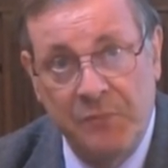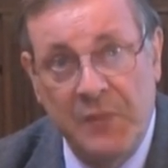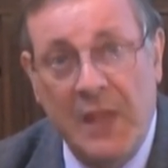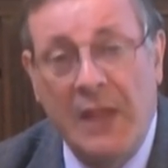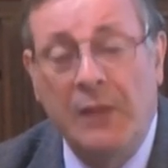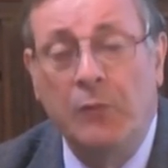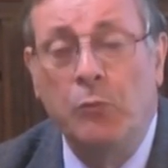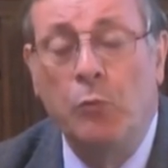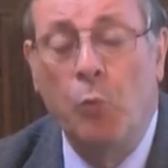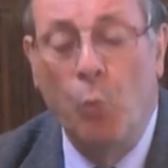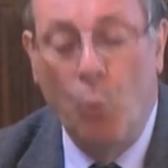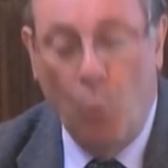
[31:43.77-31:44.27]

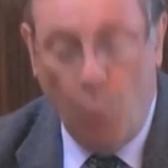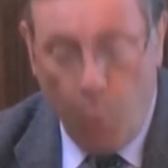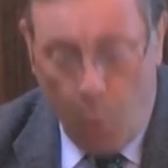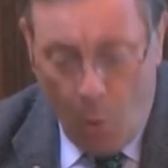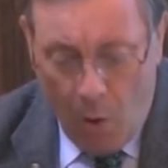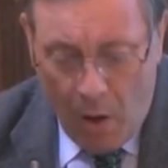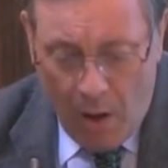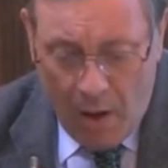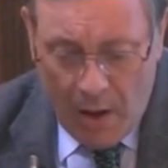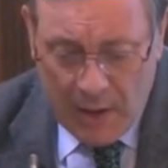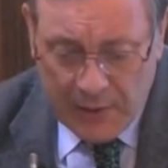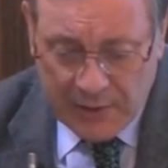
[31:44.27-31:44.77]
then
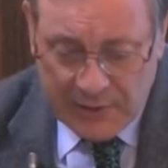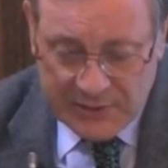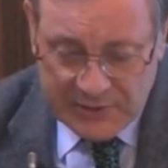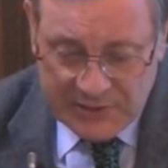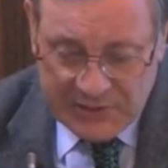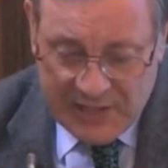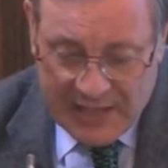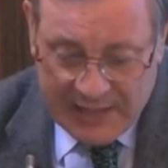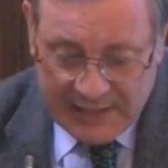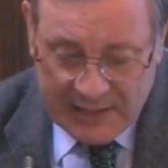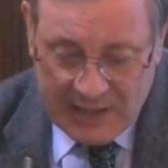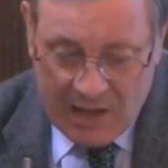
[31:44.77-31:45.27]
where
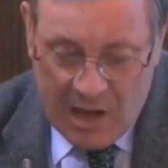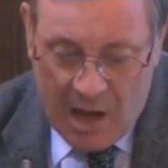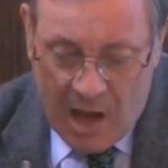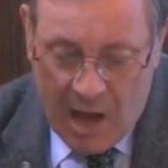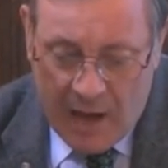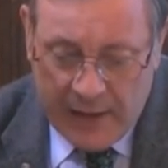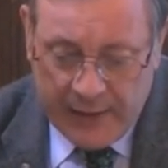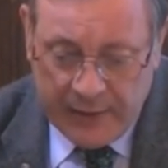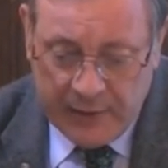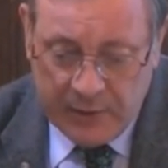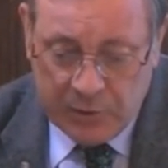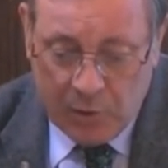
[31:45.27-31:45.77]
does that
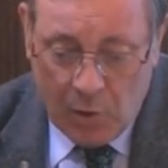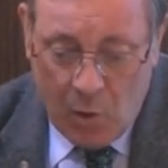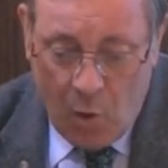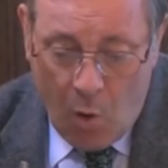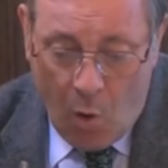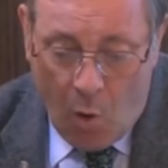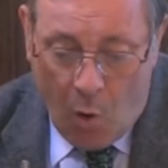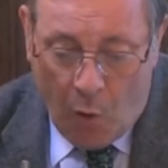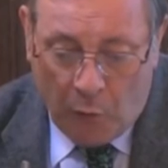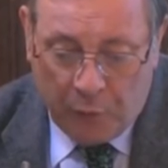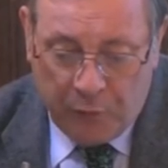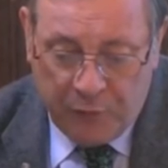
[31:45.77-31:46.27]
kind
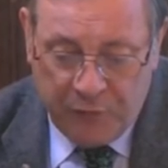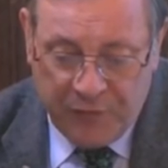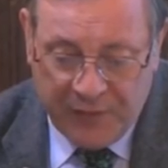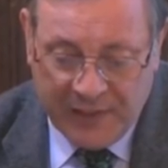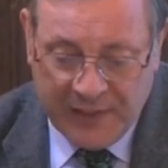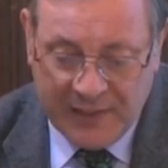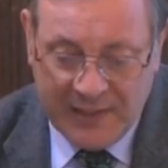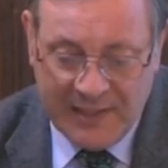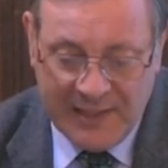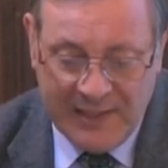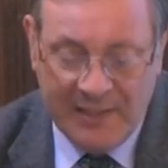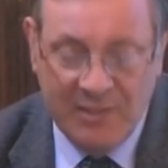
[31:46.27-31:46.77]
of
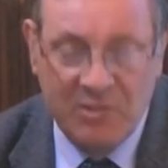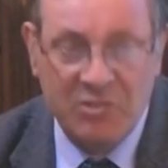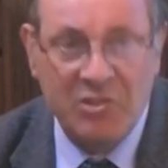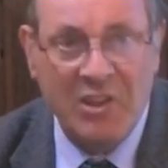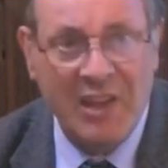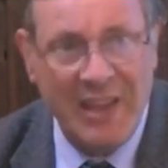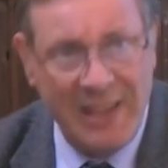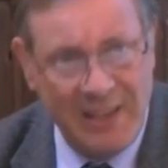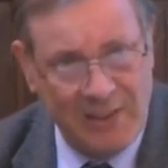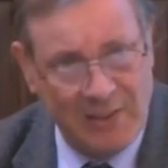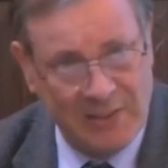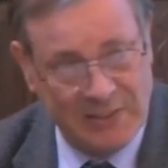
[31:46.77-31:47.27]
thinking
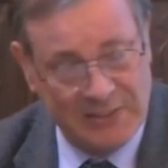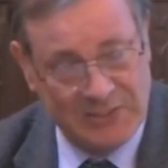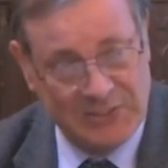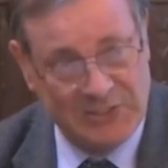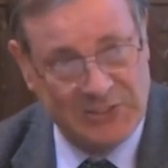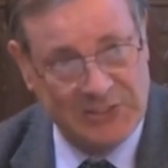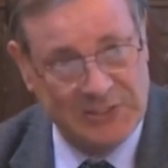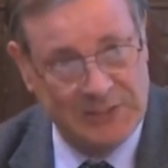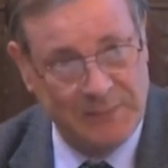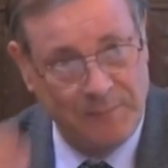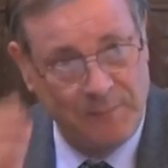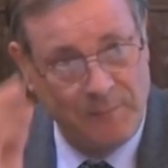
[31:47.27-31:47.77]
take
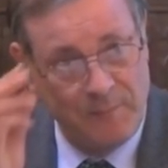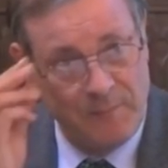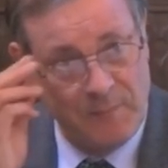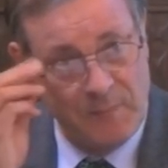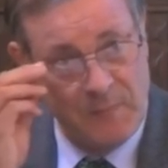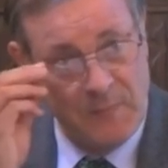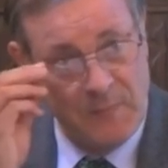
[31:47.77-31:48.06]
us?